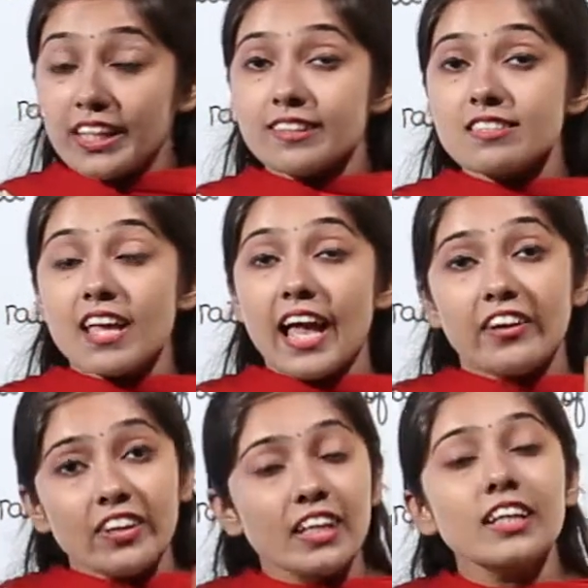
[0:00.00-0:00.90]
This
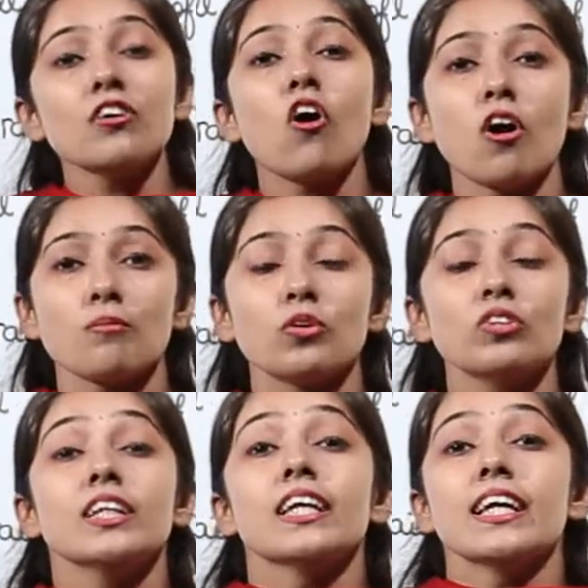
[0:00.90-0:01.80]
adrenaline
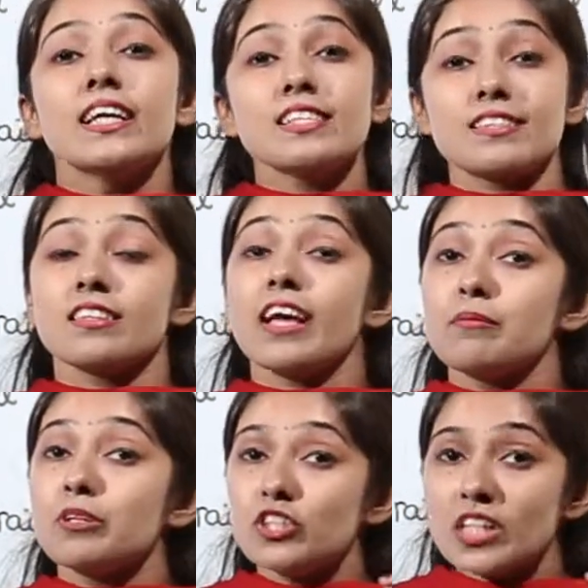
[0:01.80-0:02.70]
hormone is the
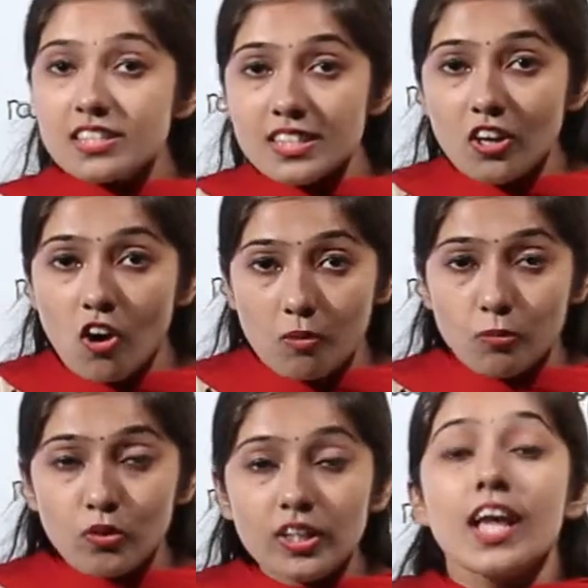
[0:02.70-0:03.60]
emergency
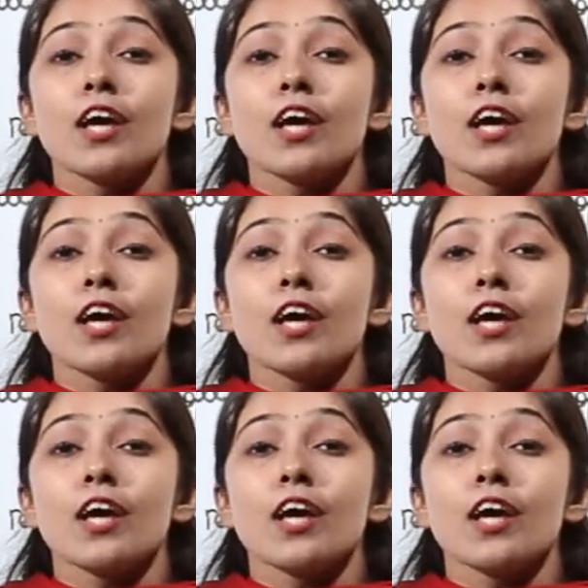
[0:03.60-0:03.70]
hormone,